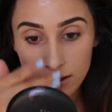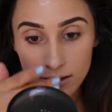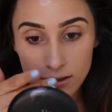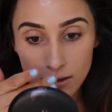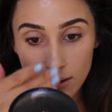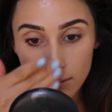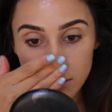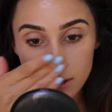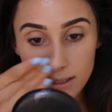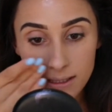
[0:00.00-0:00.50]

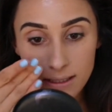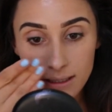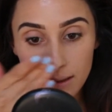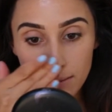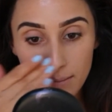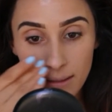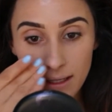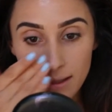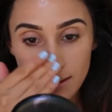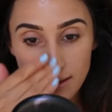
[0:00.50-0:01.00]
So I'm just going to
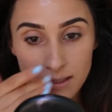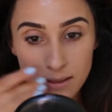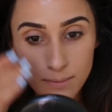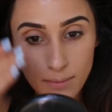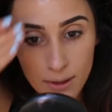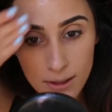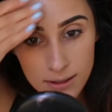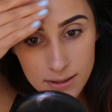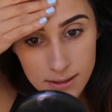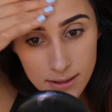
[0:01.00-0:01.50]
make these
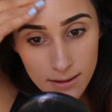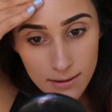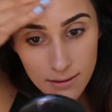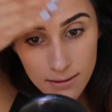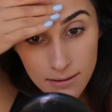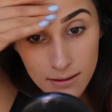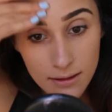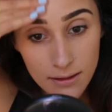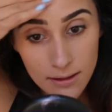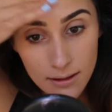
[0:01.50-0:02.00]
parts a
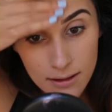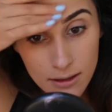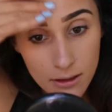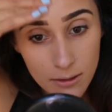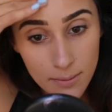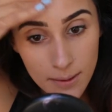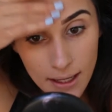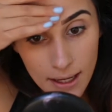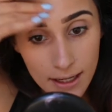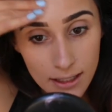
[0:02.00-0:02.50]

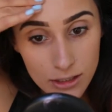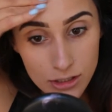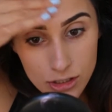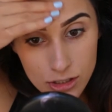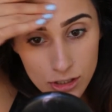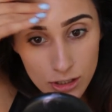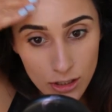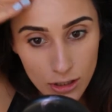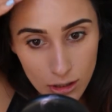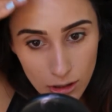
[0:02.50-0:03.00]
little bit
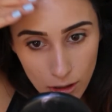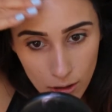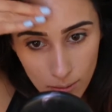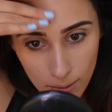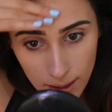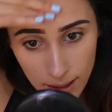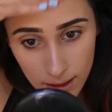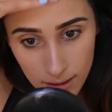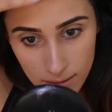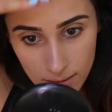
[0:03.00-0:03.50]
extra
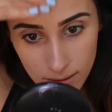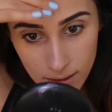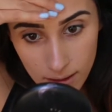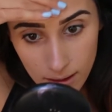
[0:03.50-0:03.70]
glowy.